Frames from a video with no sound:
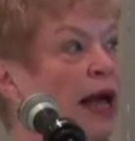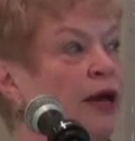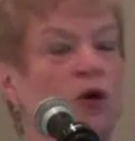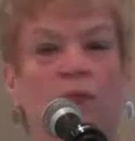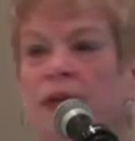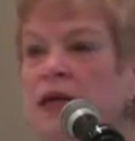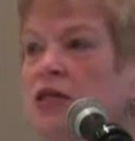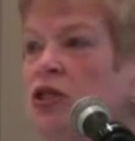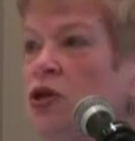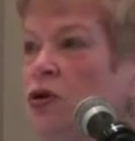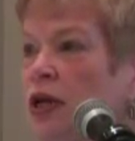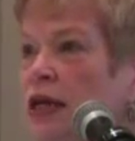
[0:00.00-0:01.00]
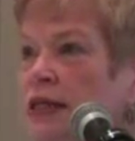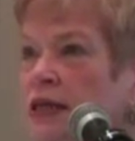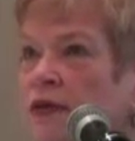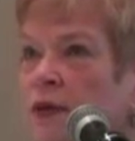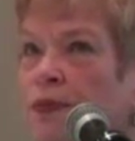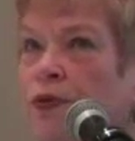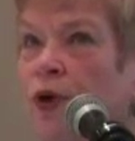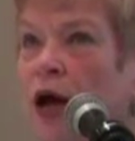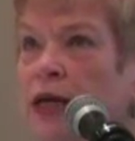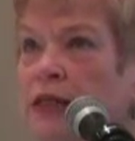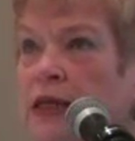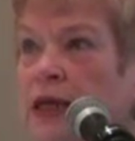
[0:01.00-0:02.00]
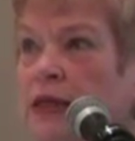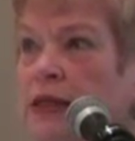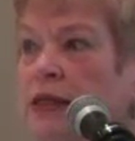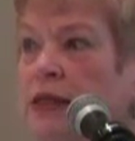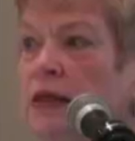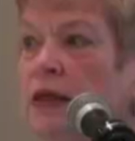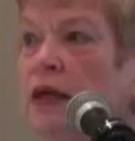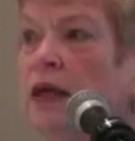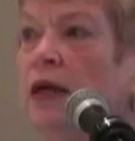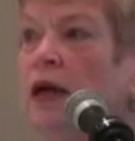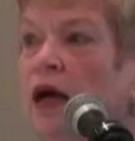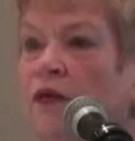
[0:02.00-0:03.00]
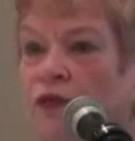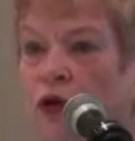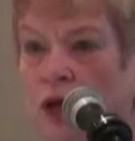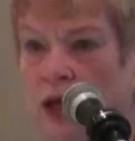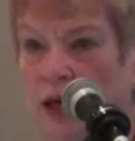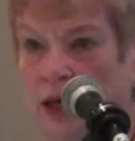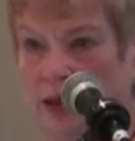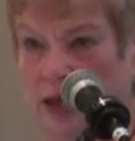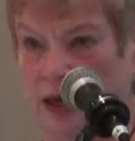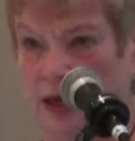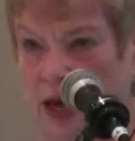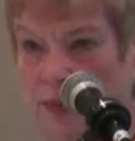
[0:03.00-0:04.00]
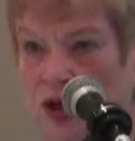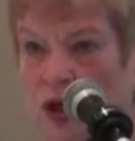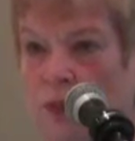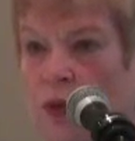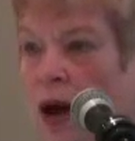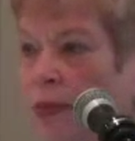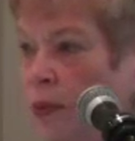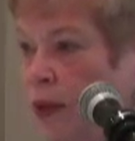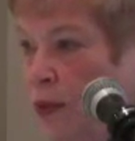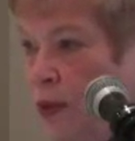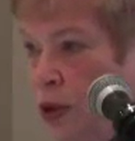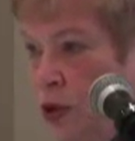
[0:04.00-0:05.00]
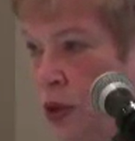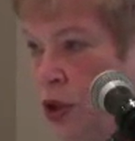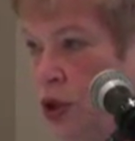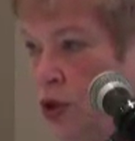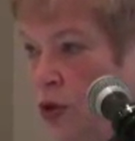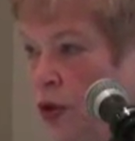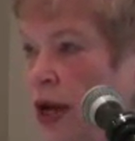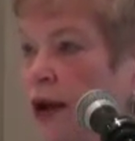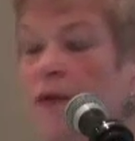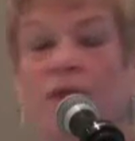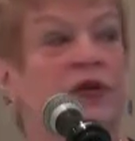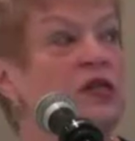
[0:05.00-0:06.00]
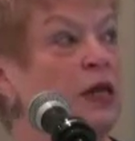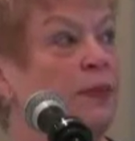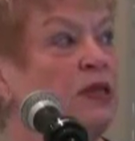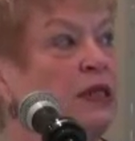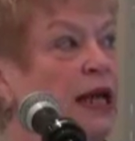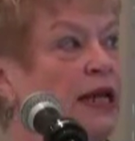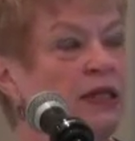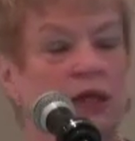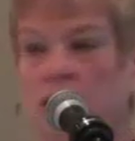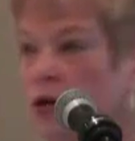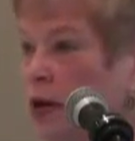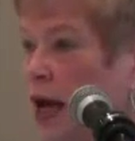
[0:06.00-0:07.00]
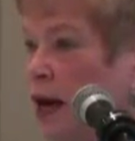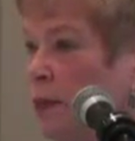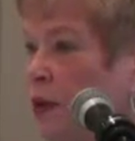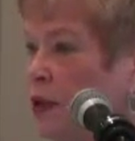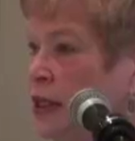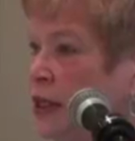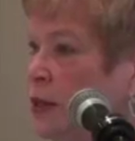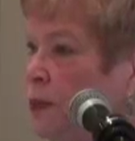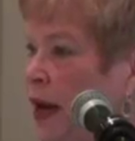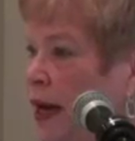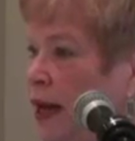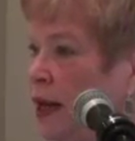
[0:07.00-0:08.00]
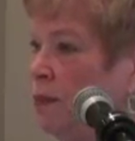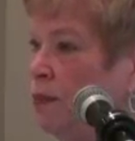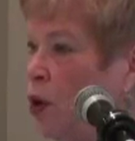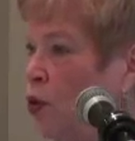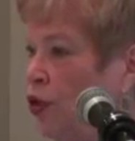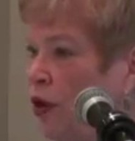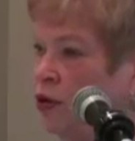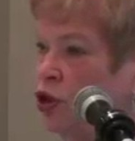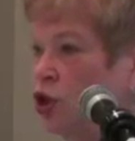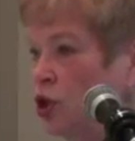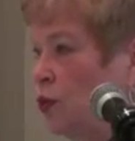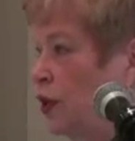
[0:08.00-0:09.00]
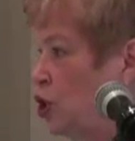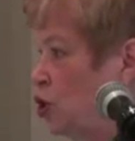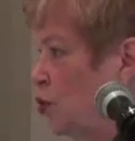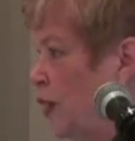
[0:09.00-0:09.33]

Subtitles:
I know Minnesota is in the process of looking at the adoption and probably will do it soon. Some states are kind of participating in both, aren't sure which